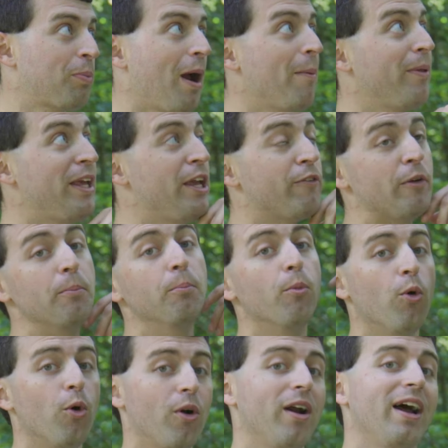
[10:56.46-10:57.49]
probably even
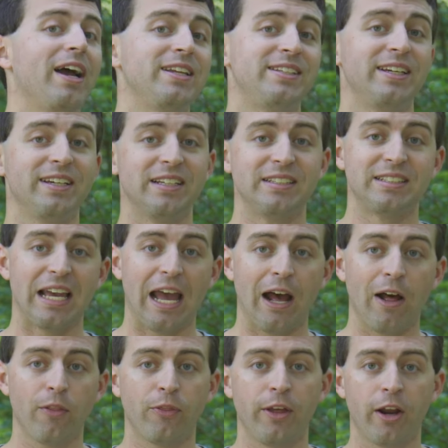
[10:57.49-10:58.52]
more ideas
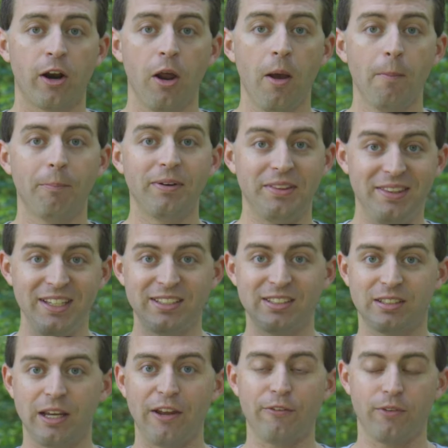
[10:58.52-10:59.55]
out there, but
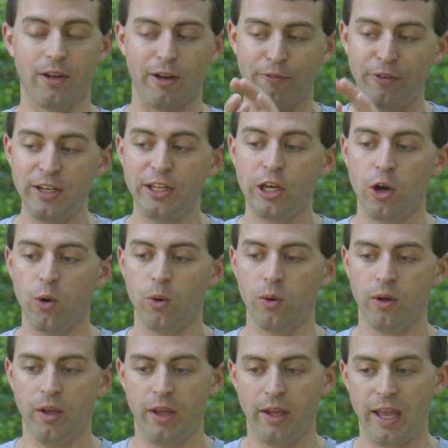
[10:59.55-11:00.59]
this uh, uh video,
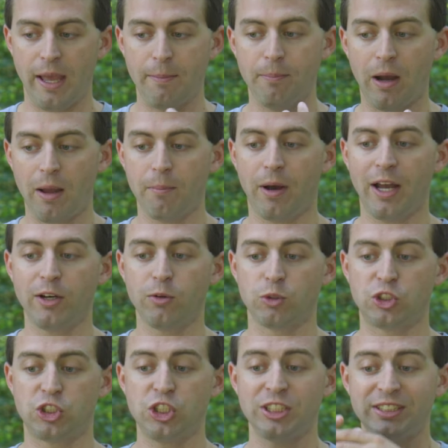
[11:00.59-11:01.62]
in my mind,
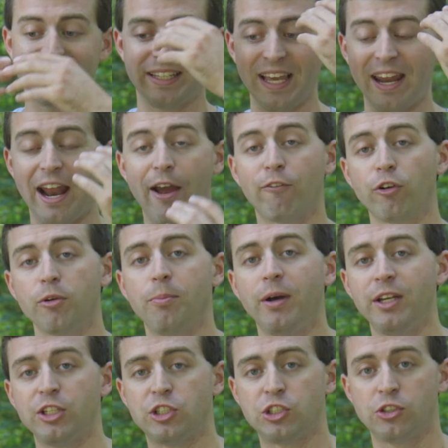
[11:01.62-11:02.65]
was just to get
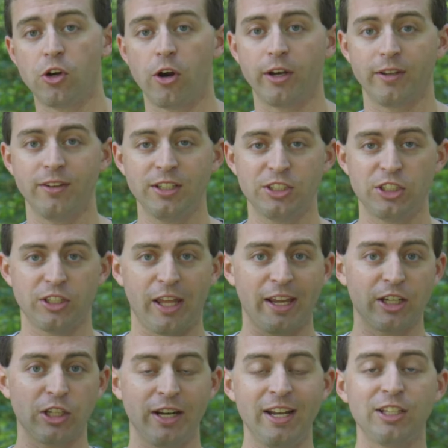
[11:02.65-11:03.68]
everybody started. This is
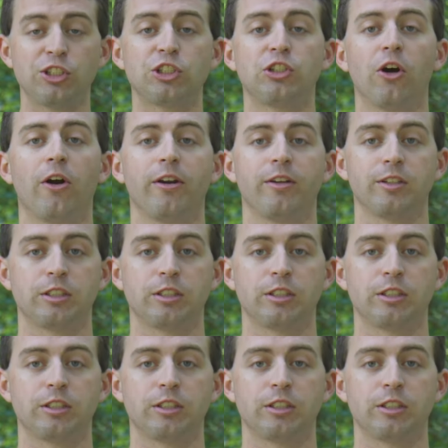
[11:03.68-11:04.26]
like a, a nice starting